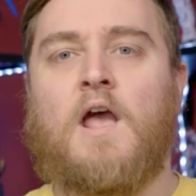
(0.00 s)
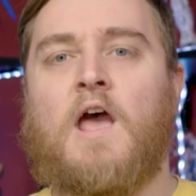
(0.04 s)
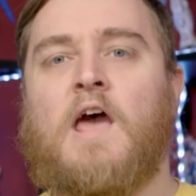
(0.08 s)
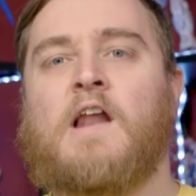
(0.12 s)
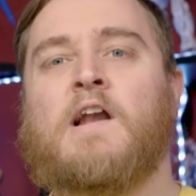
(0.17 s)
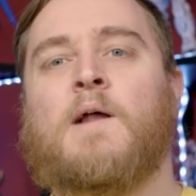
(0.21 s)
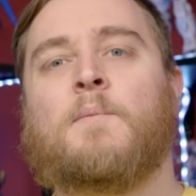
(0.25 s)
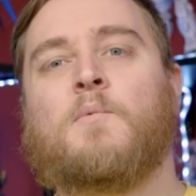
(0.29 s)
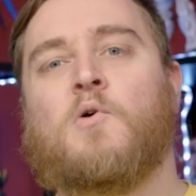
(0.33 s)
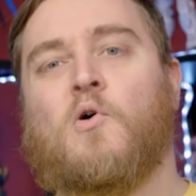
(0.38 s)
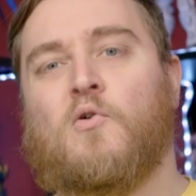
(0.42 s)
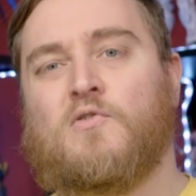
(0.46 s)

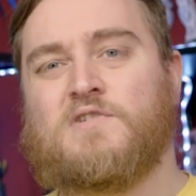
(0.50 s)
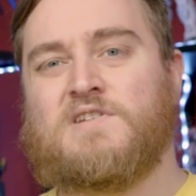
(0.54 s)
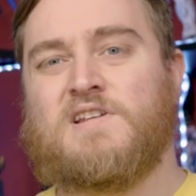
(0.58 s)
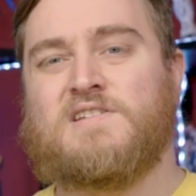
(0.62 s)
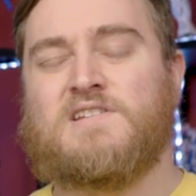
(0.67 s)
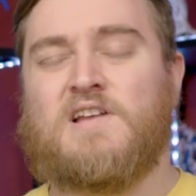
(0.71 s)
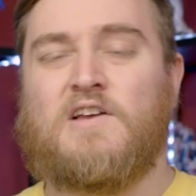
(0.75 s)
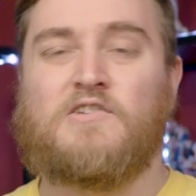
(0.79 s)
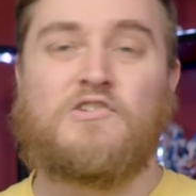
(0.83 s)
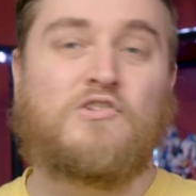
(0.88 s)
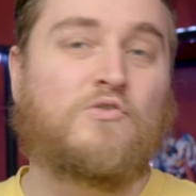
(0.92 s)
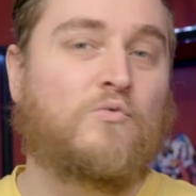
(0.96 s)
And I'm going to
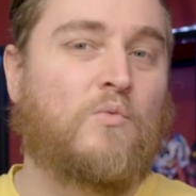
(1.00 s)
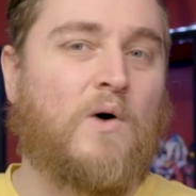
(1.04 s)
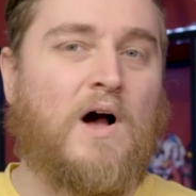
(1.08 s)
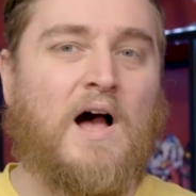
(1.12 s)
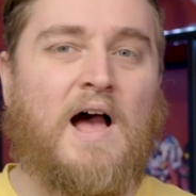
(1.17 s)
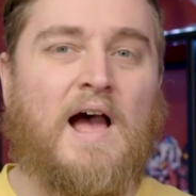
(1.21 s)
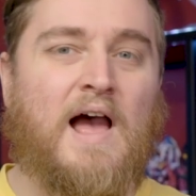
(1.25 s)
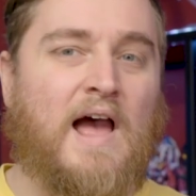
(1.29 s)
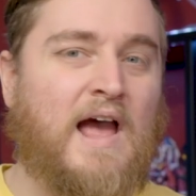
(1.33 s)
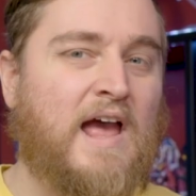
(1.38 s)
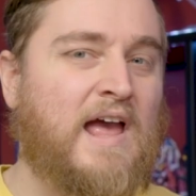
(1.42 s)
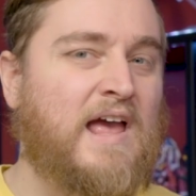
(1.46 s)
tell you
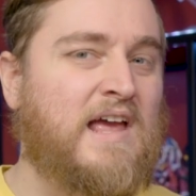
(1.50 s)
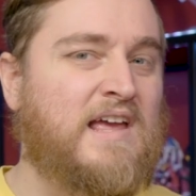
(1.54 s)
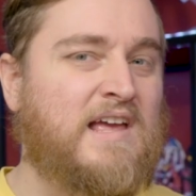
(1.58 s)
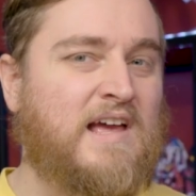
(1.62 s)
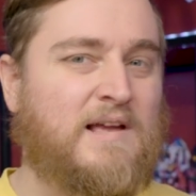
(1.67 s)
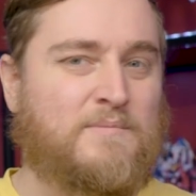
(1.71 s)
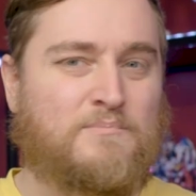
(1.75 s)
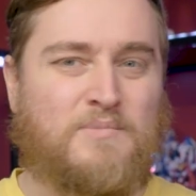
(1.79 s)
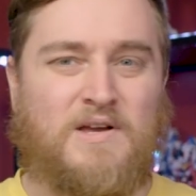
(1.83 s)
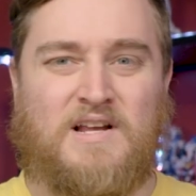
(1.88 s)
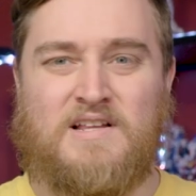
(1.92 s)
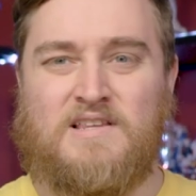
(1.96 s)
why
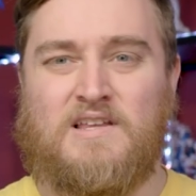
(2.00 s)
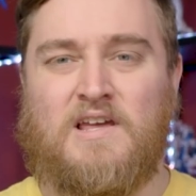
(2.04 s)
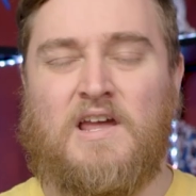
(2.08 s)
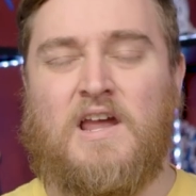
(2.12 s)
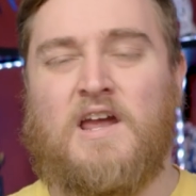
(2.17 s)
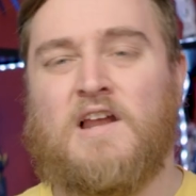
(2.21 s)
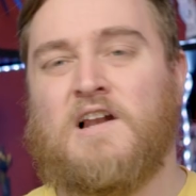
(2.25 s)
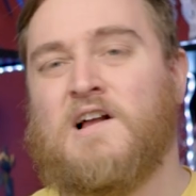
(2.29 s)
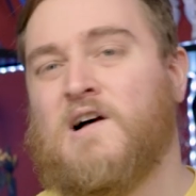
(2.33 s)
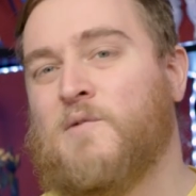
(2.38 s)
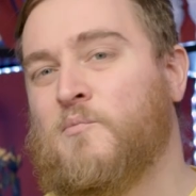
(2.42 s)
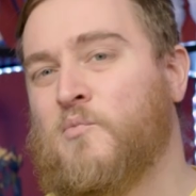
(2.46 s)
I picked the
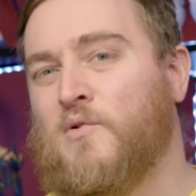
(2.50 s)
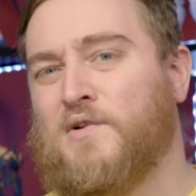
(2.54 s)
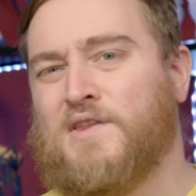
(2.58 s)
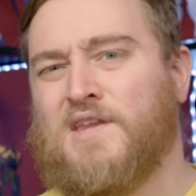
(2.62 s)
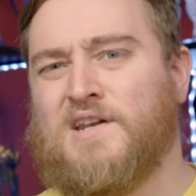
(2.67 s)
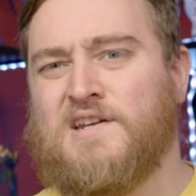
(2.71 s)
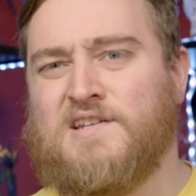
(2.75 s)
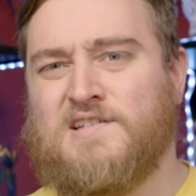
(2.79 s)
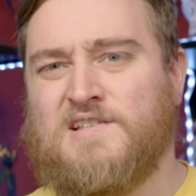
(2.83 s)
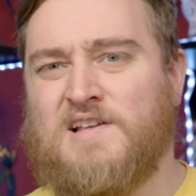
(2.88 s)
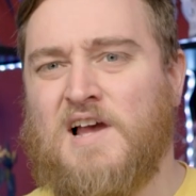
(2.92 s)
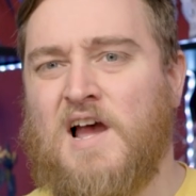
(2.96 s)
kit up, what
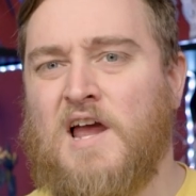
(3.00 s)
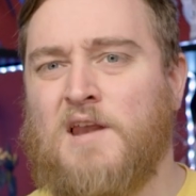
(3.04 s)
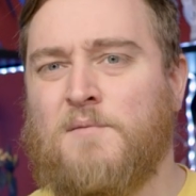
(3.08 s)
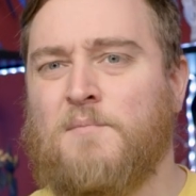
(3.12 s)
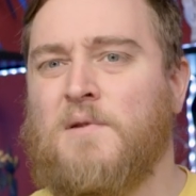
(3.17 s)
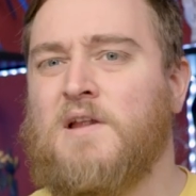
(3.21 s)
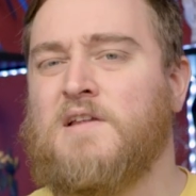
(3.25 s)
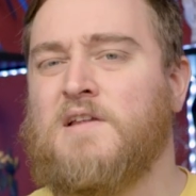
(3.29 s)
the design